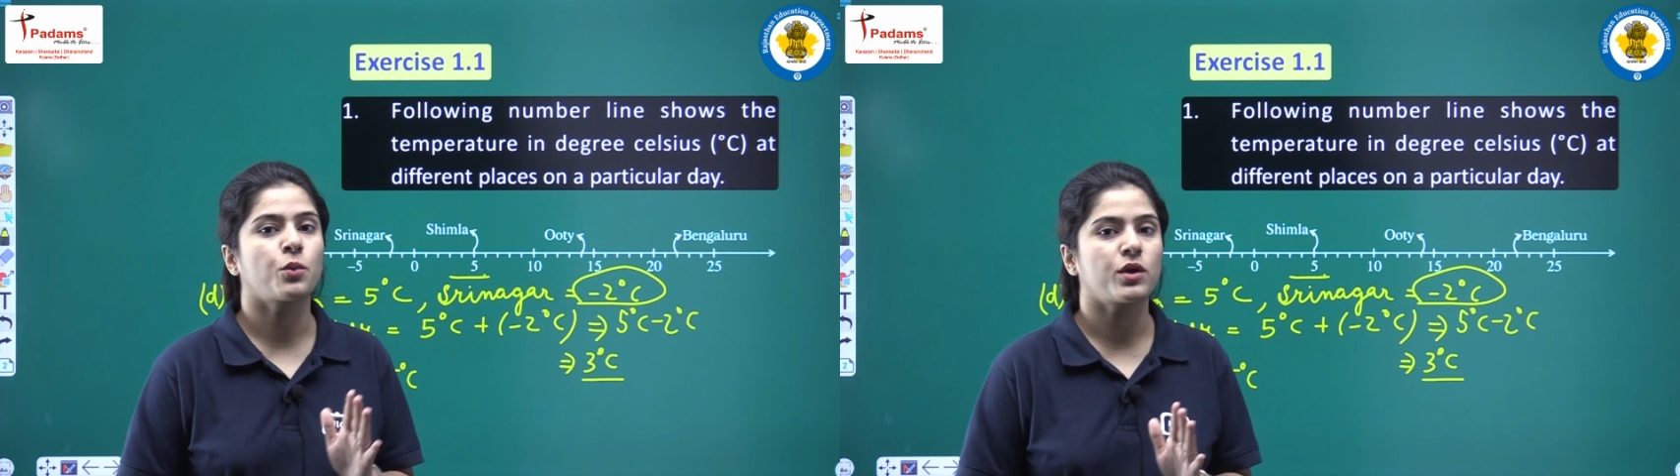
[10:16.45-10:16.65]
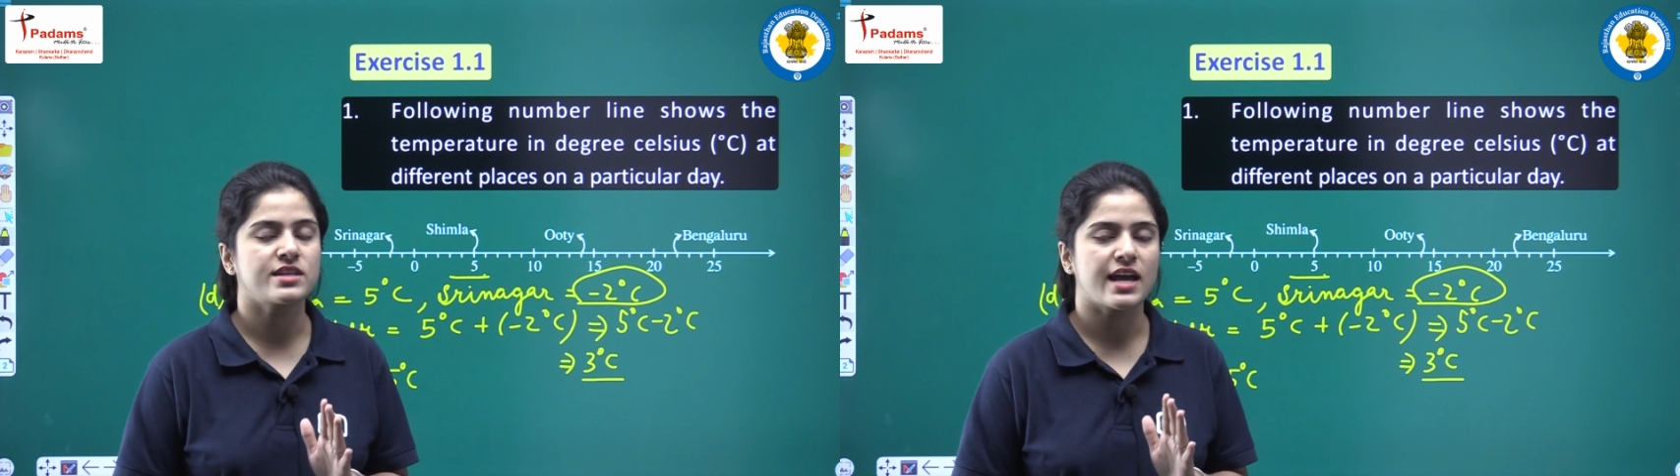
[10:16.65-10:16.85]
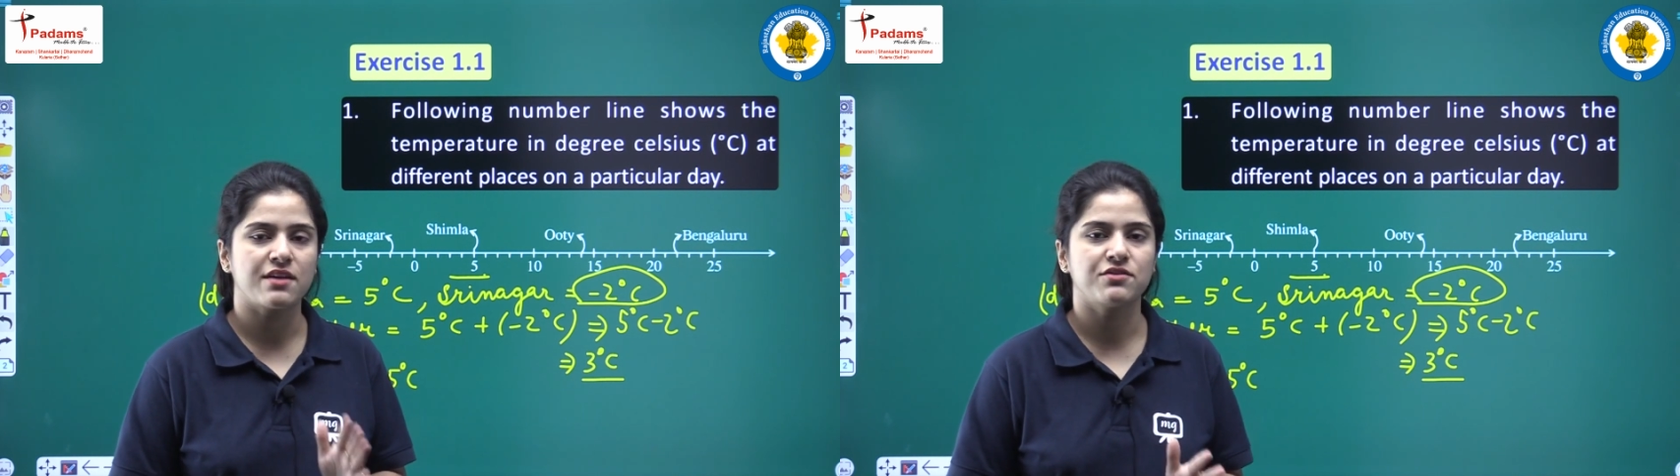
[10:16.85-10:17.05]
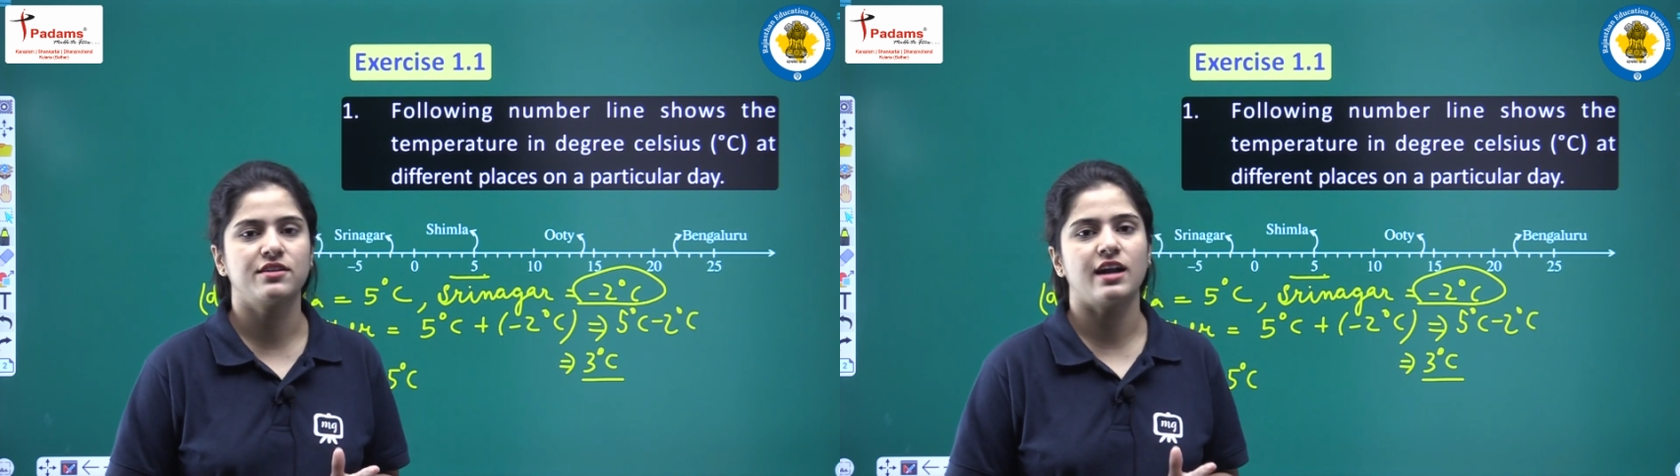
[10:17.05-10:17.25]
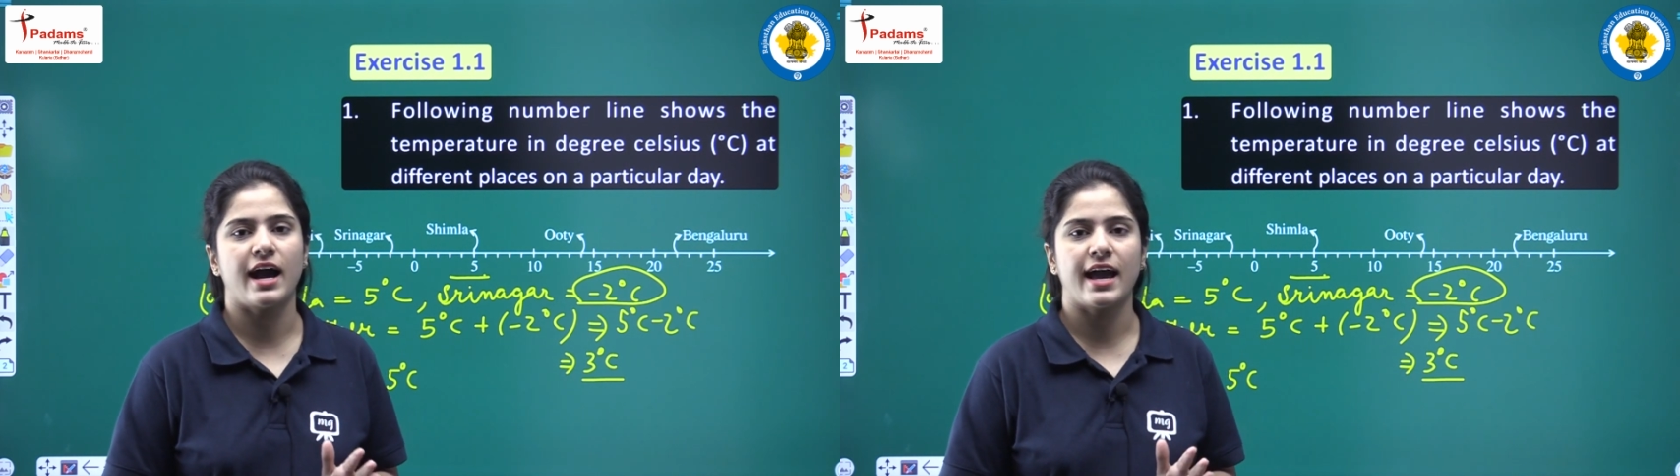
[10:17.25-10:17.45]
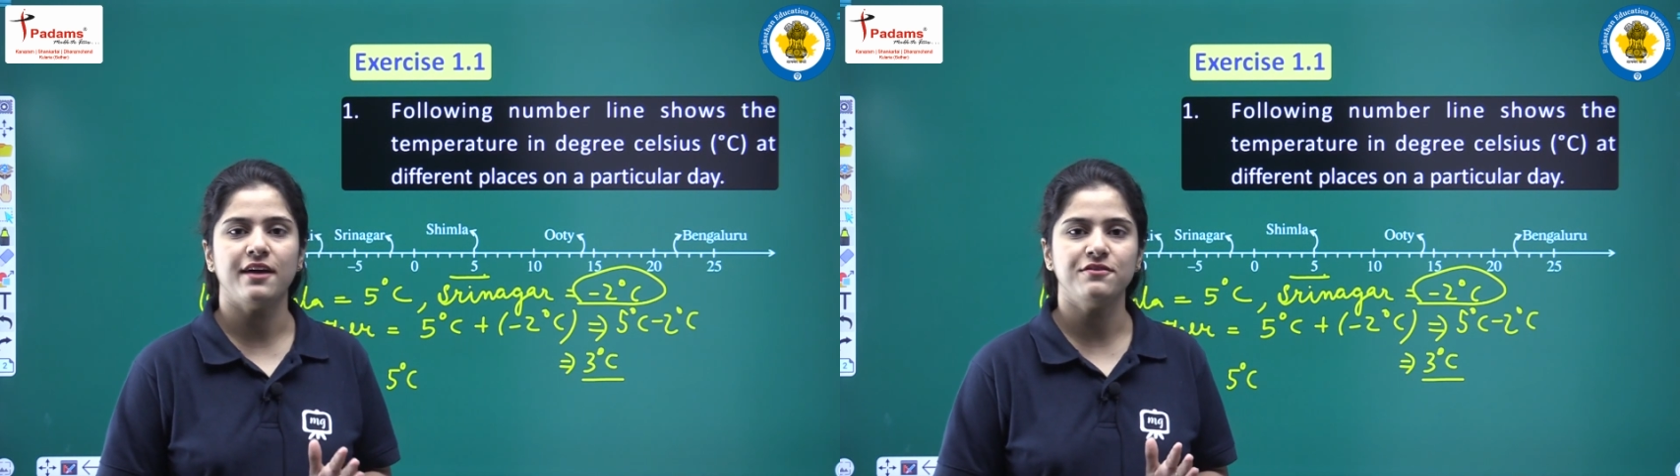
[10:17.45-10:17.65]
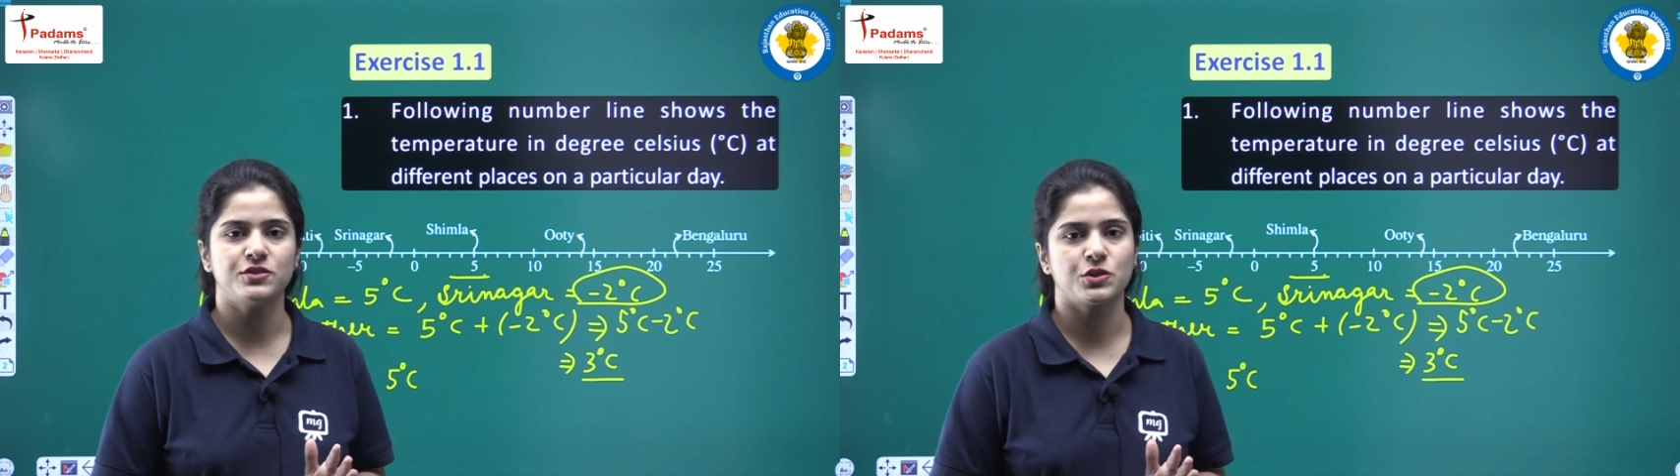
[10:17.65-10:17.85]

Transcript: whatever I have